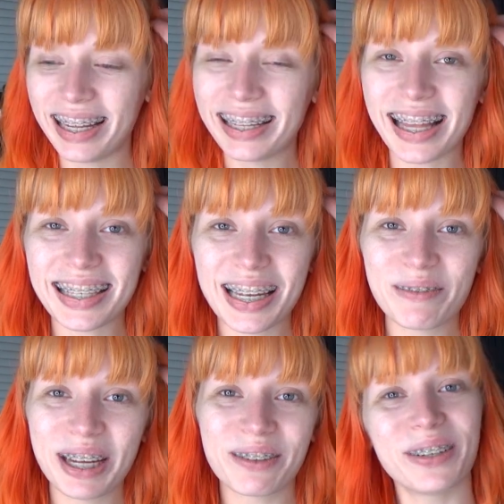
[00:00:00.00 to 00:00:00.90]
I think that's
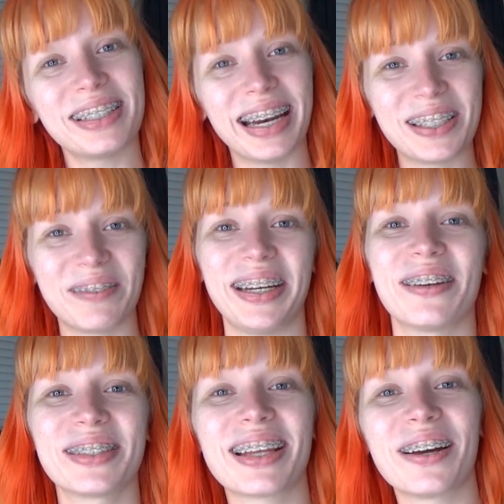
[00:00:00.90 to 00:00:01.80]
going to be it for today's
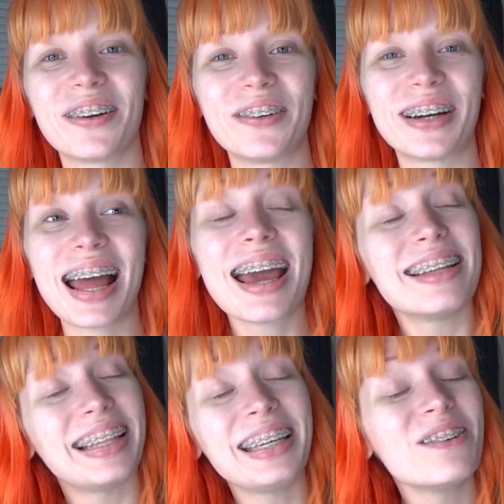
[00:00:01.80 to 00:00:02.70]
video. So
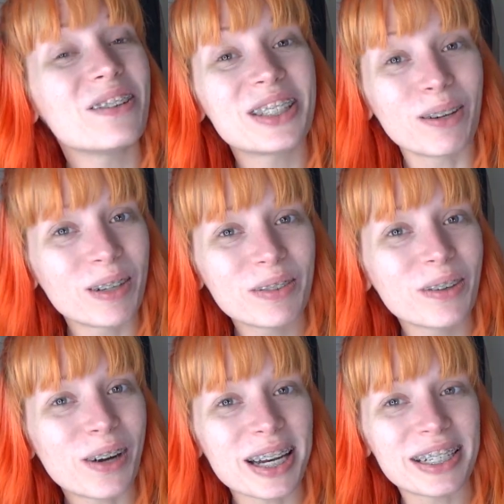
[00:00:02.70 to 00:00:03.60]
thank you so much
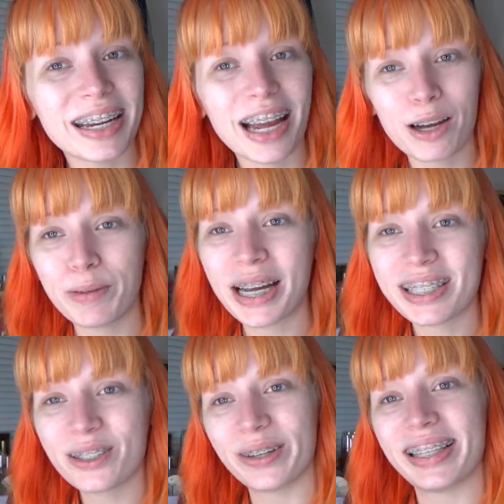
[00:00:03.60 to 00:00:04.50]
for watching. I hope you
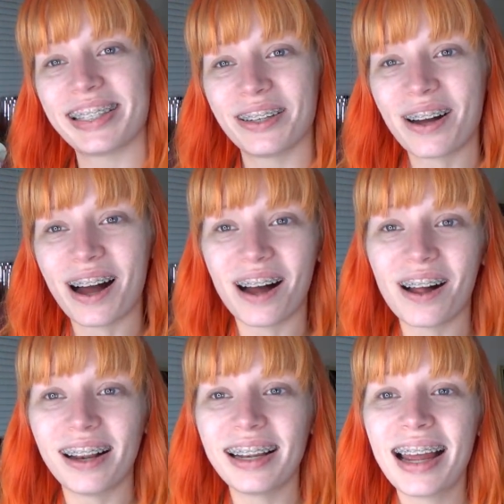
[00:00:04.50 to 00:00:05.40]
guys enjoyed this little
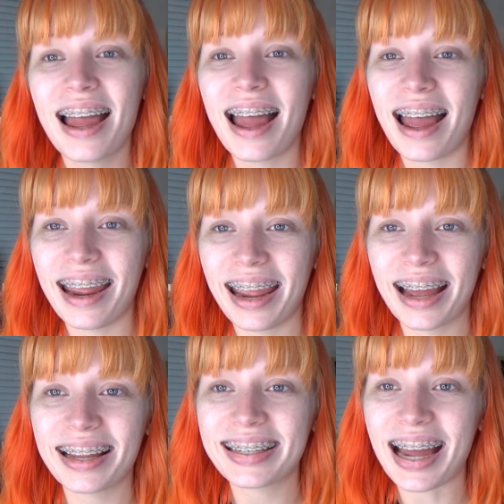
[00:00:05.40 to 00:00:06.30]
haul,
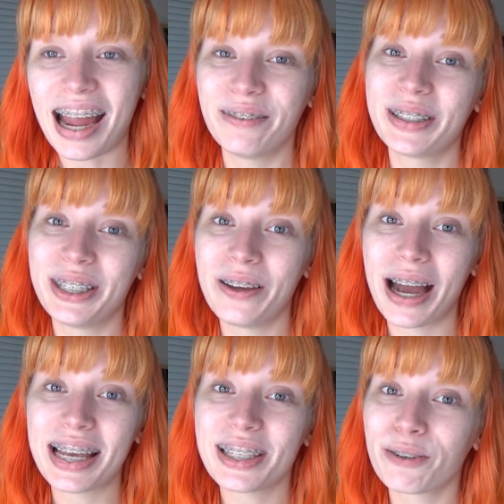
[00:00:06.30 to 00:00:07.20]
and I will see you
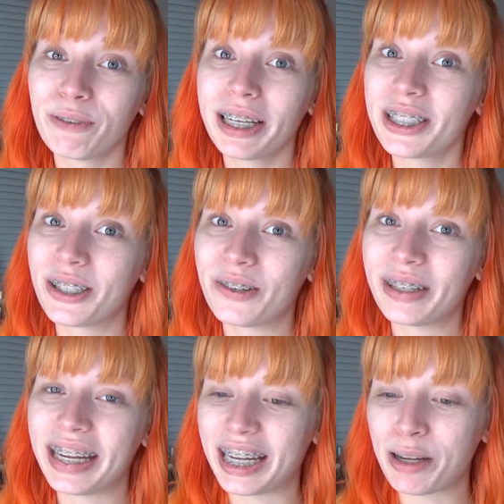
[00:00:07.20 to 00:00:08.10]
guys really
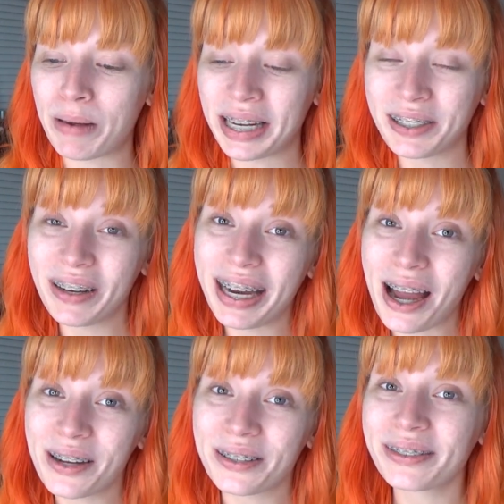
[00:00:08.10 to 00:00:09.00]
soon in my next
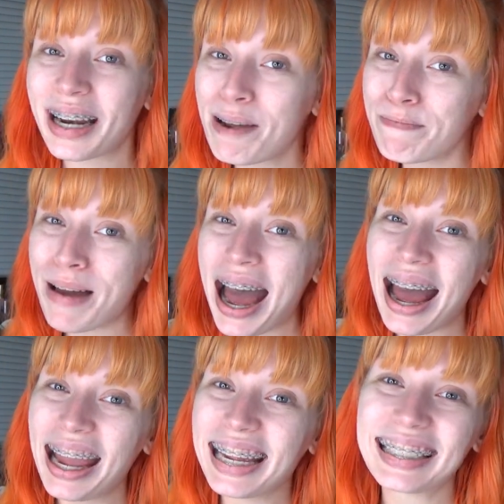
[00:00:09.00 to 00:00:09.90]
video.
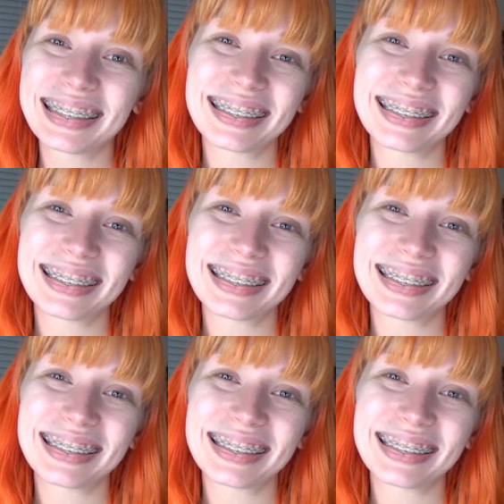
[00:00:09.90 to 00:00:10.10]
Bye!